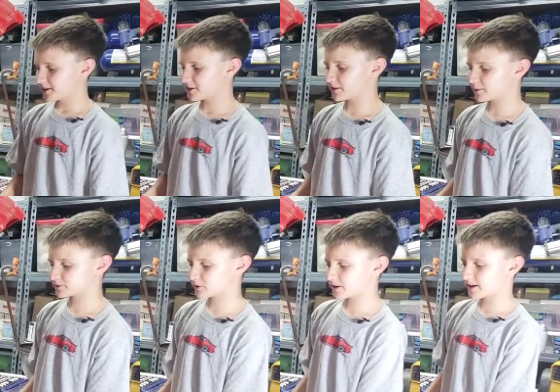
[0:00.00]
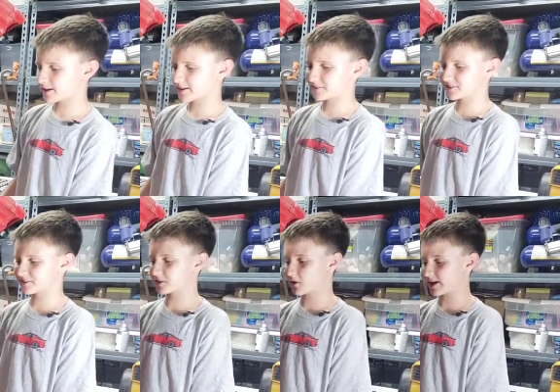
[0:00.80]
Anyway, let's go
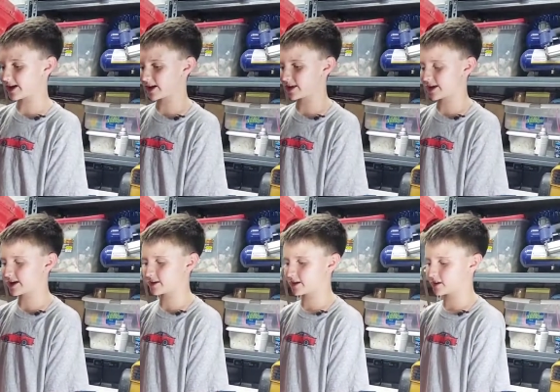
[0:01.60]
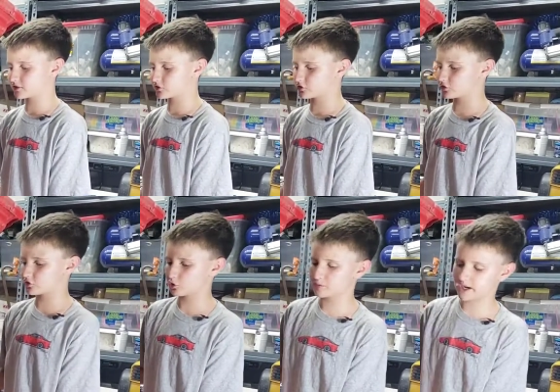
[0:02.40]
ahead and
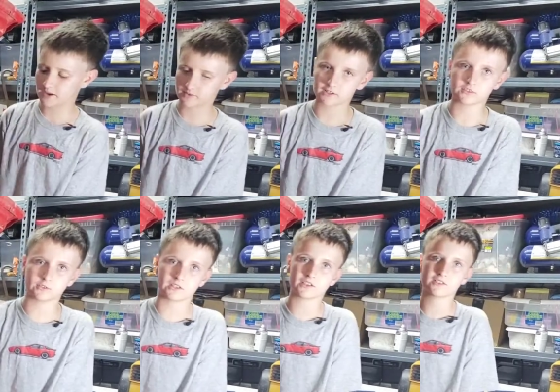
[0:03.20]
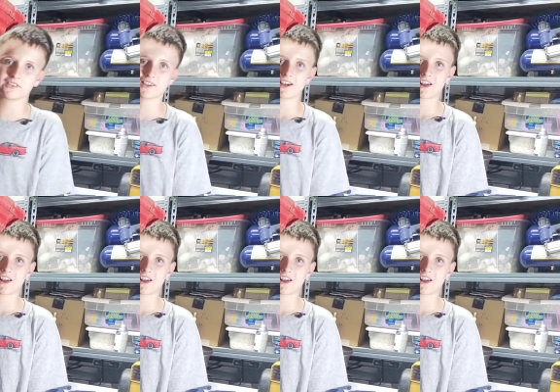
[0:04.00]
scuba dive into this.